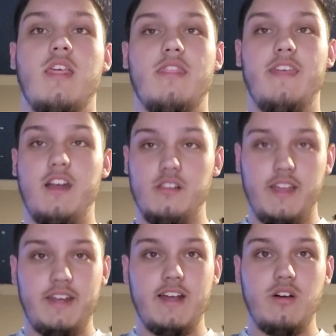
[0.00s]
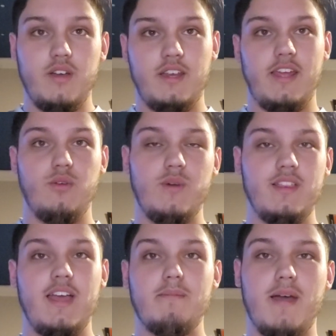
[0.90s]
They are laid out in a
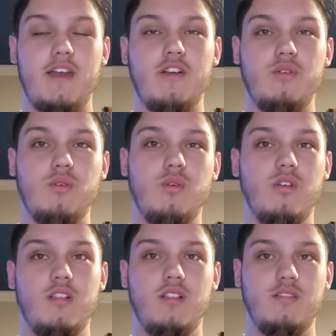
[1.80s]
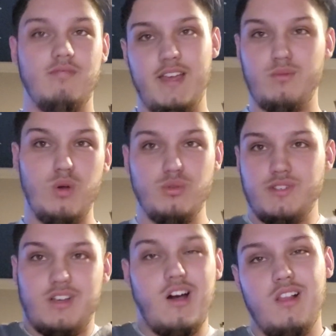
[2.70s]
grid-like pattern, like rows
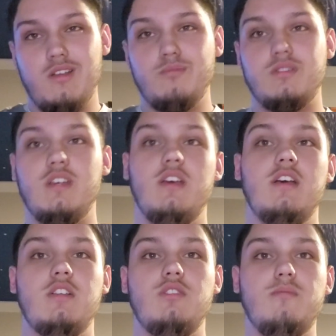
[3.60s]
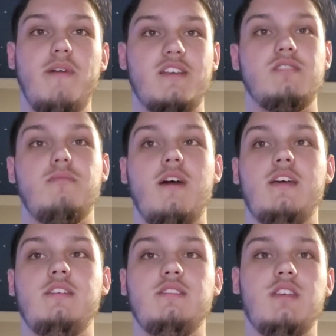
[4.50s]
and columns, to
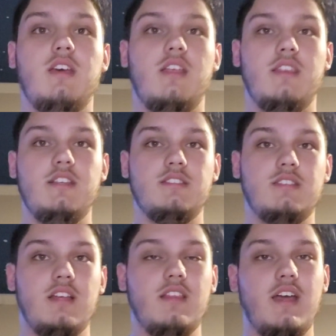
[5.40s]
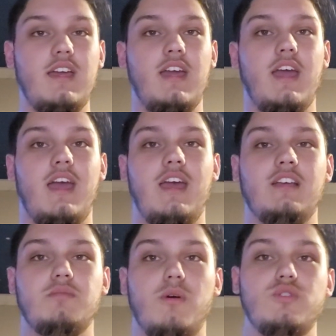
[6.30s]
maximize the sunlight
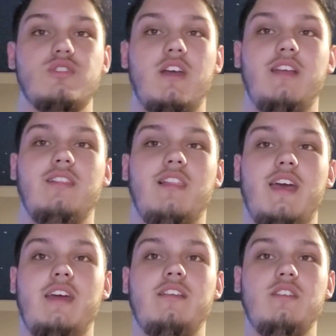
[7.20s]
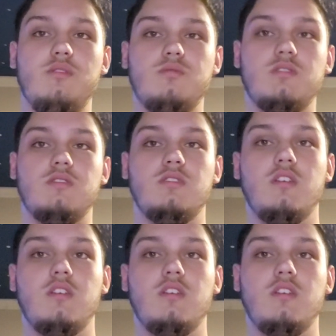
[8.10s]
exposure and land use.